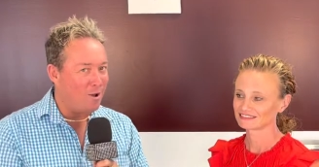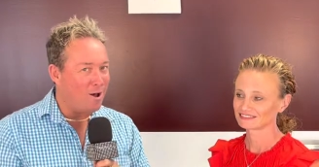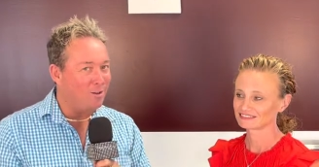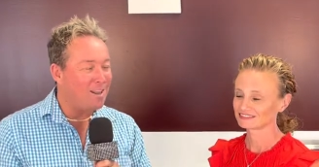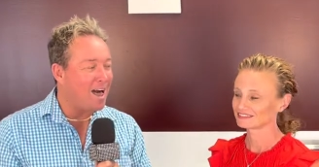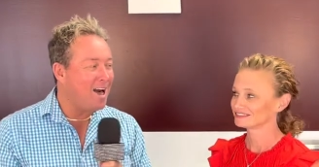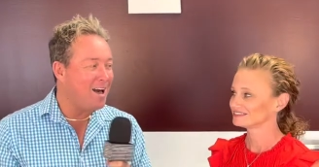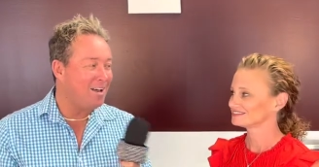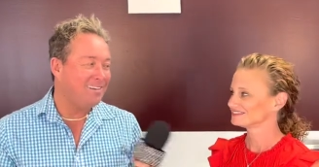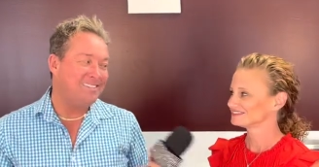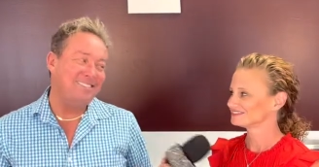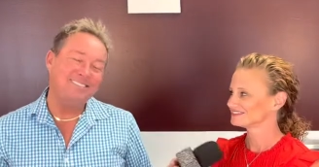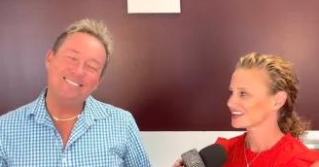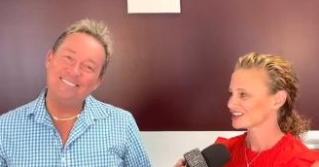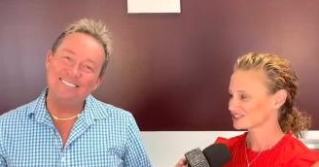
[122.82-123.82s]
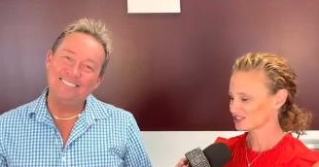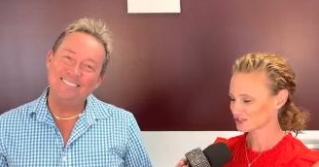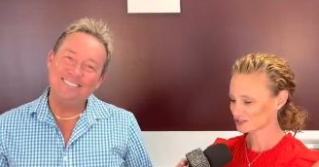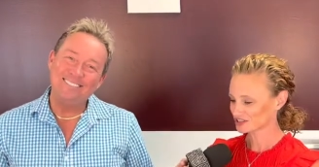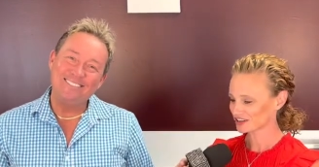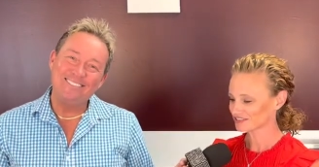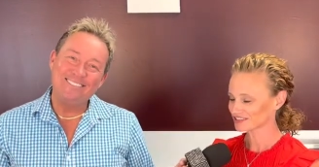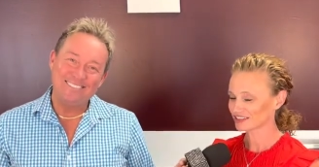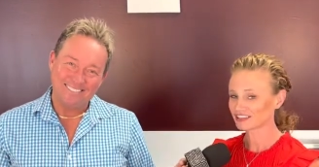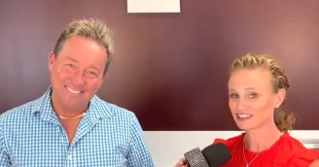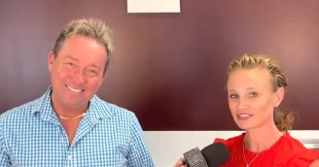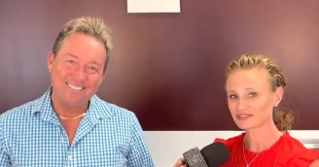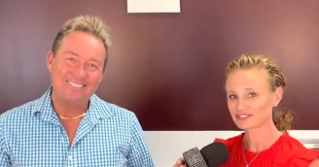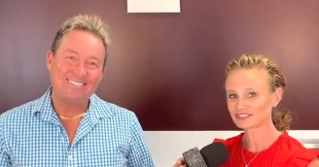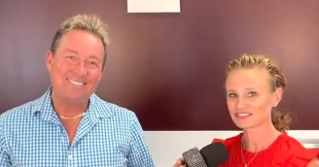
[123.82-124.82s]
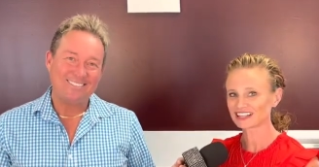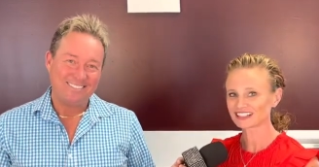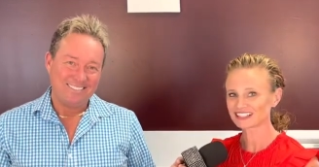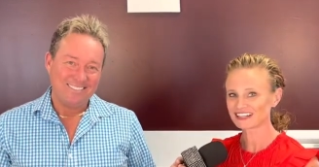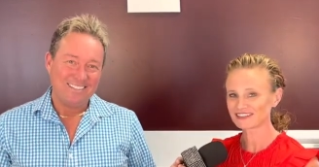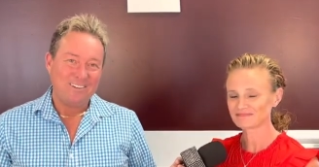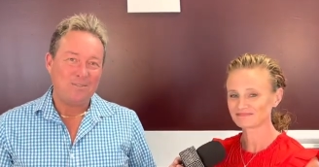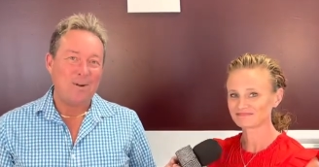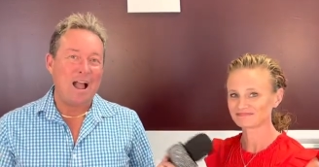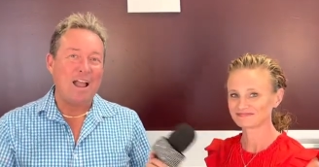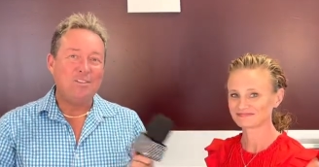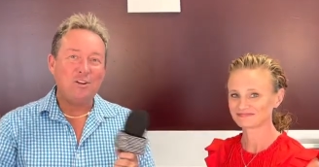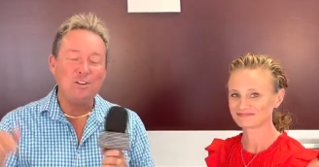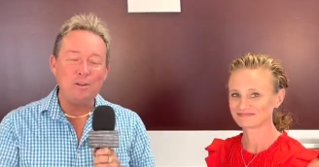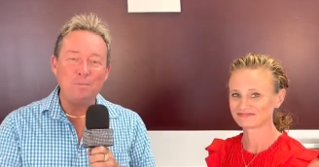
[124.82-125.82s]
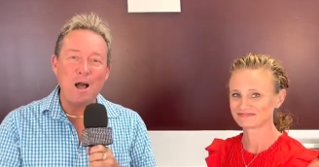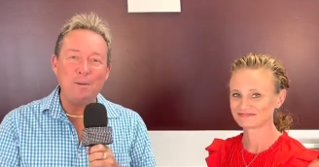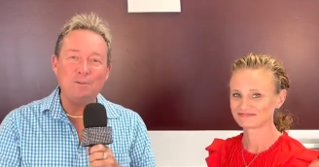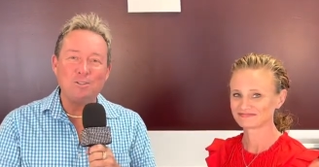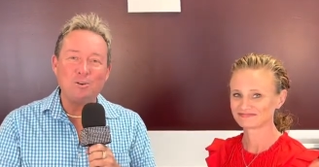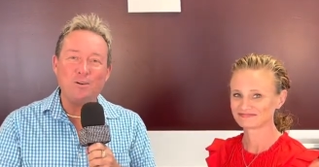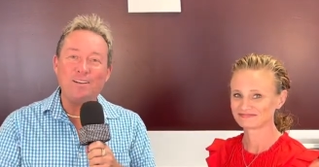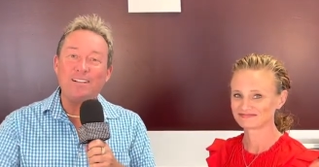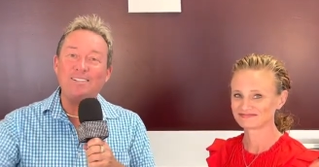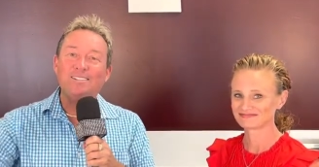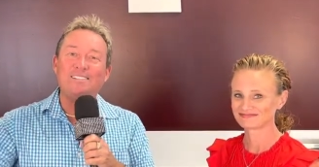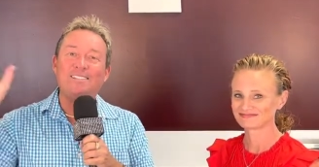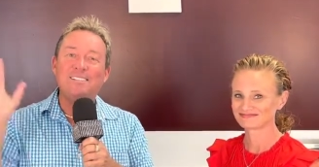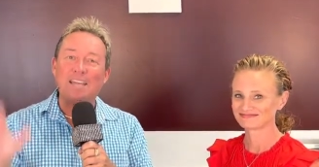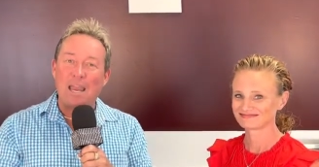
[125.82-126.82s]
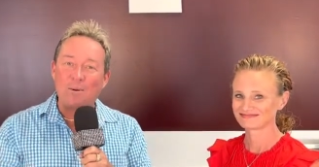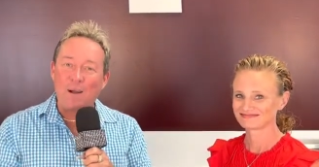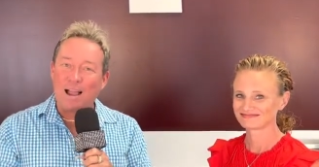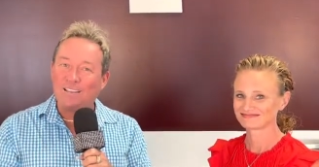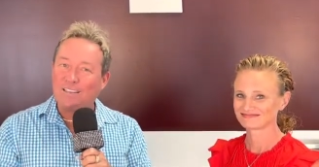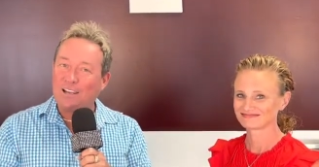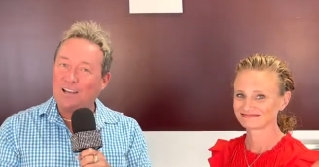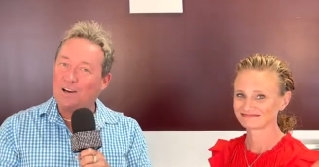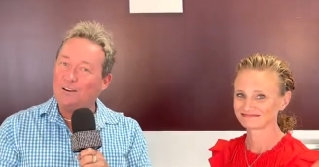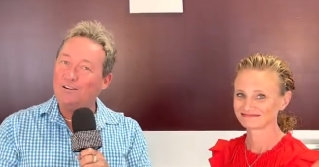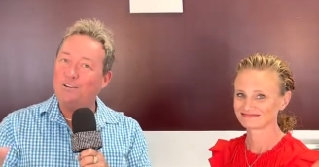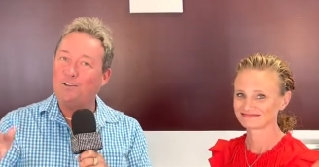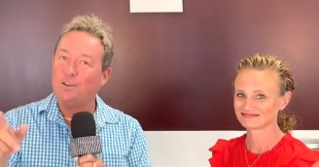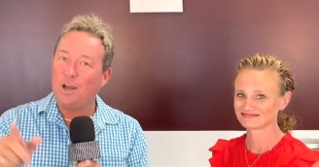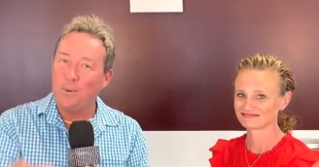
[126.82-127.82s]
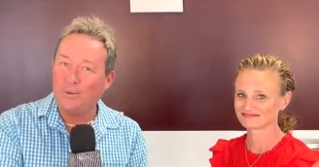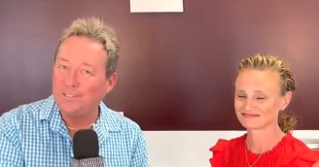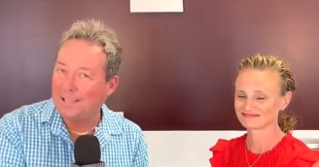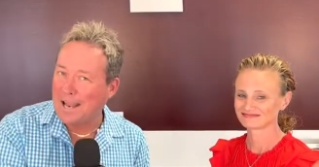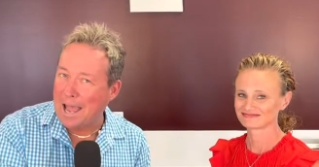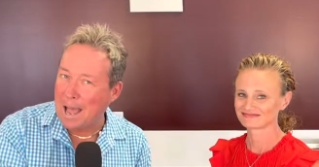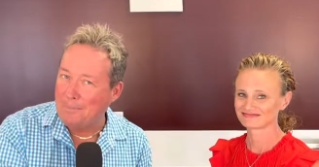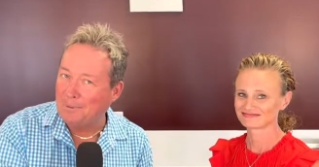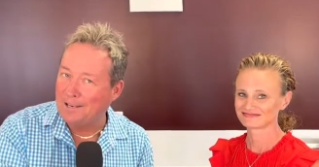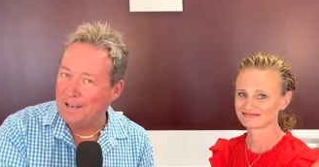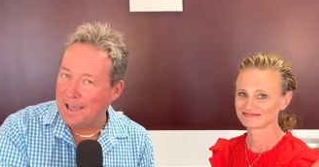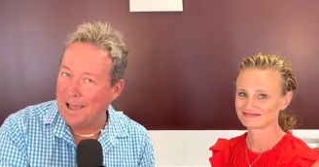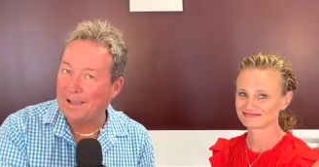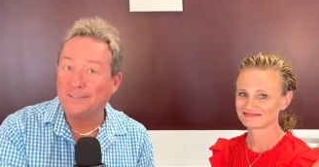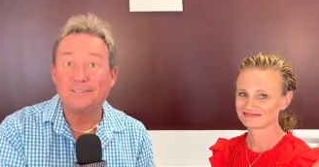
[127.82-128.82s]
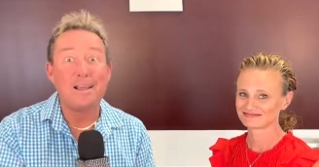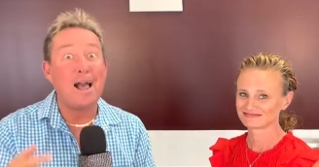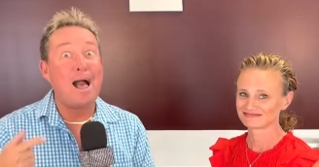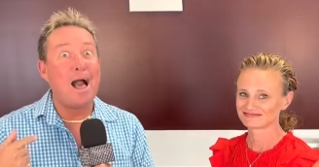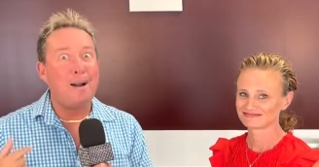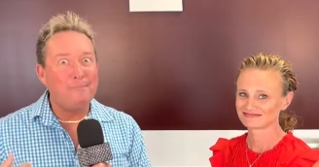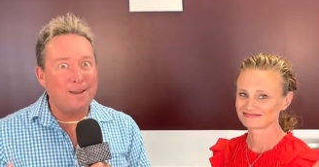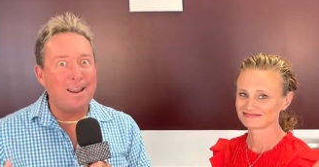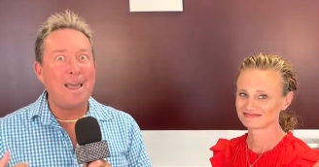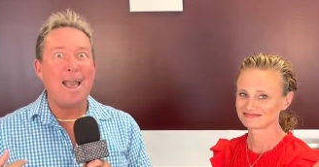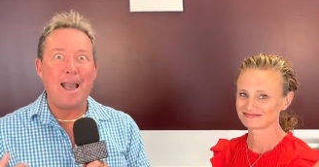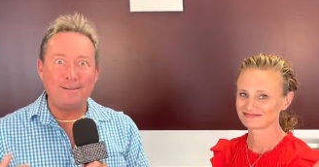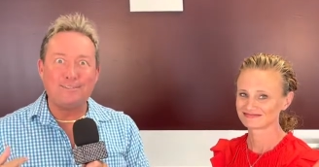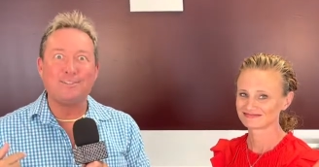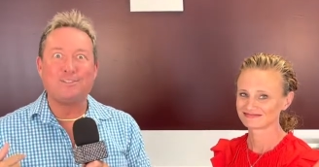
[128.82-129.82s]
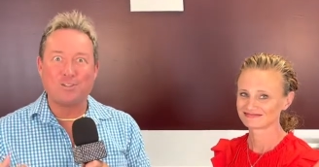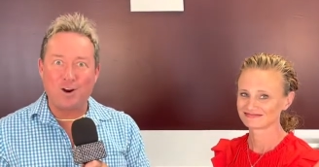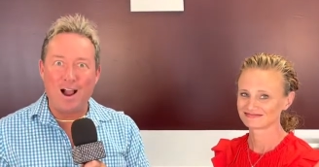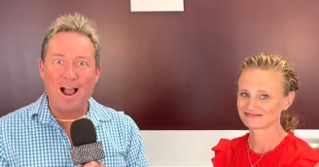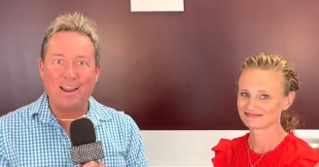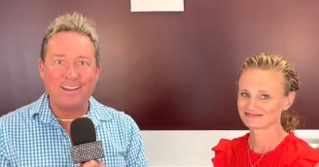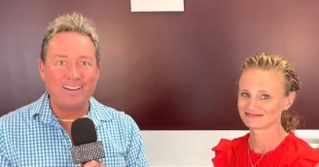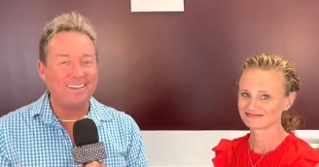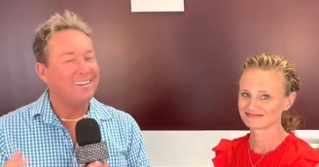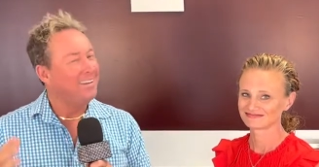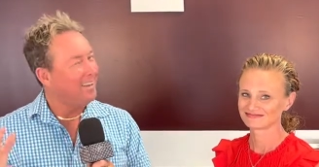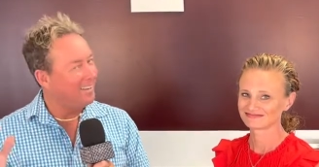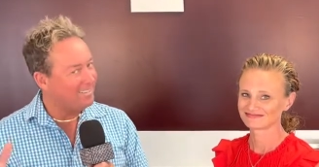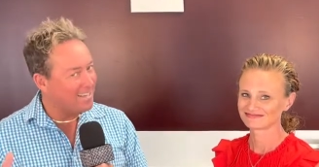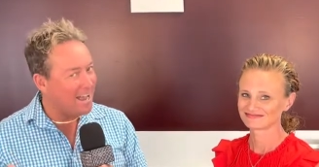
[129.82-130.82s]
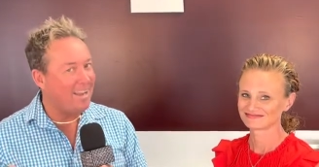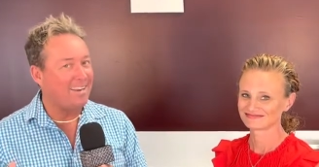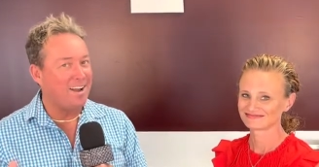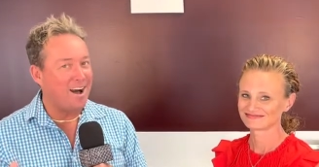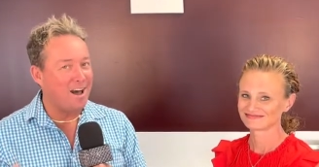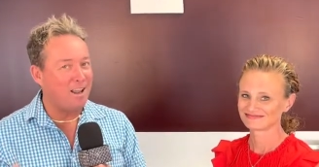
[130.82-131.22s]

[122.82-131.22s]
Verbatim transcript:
Speaker 1: online.
Speaker 2: Two chefs on hillview.com.
Speaker 1: Right there in the bottom of the screen. Listen, stay right there. You know what's going to happen next. I'm going to have to try it and tell you all